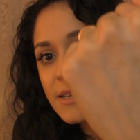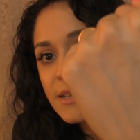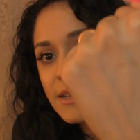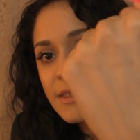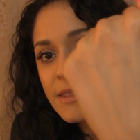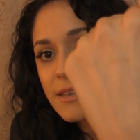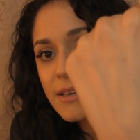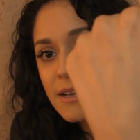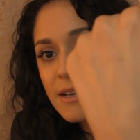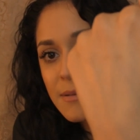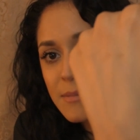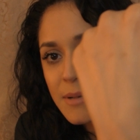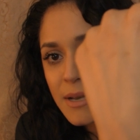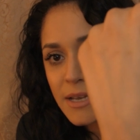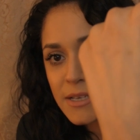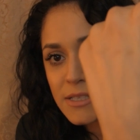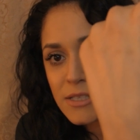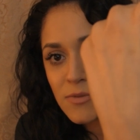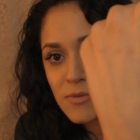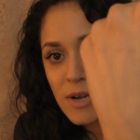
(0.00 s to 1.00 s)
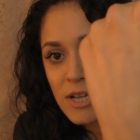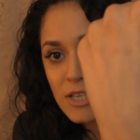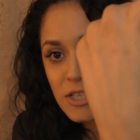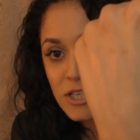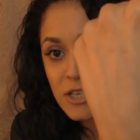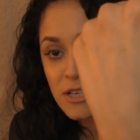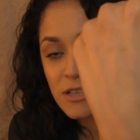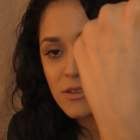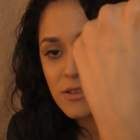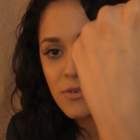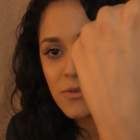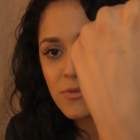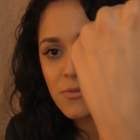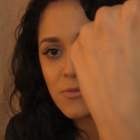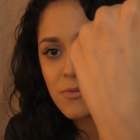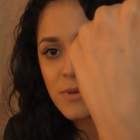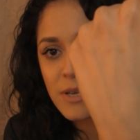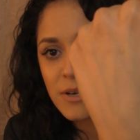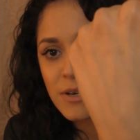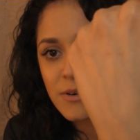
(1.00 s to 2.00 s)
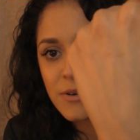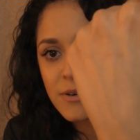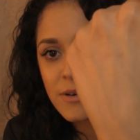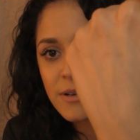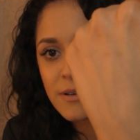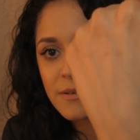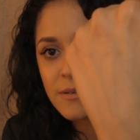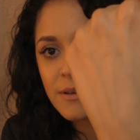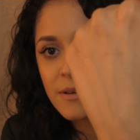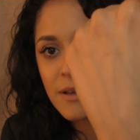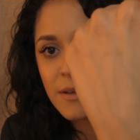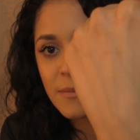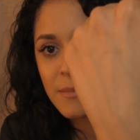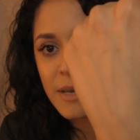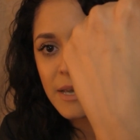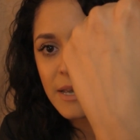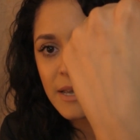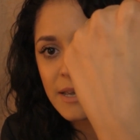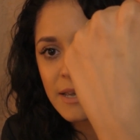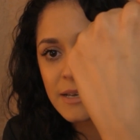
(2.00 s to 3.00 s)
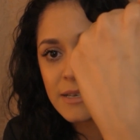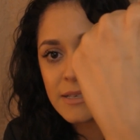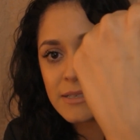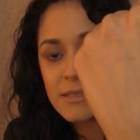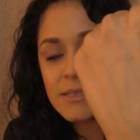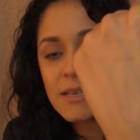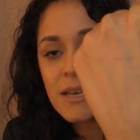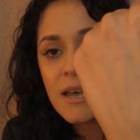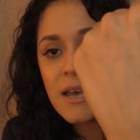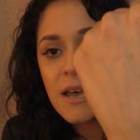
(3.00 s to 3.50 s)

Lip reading: it. I think I'm kind of swatching a little weird on my hand.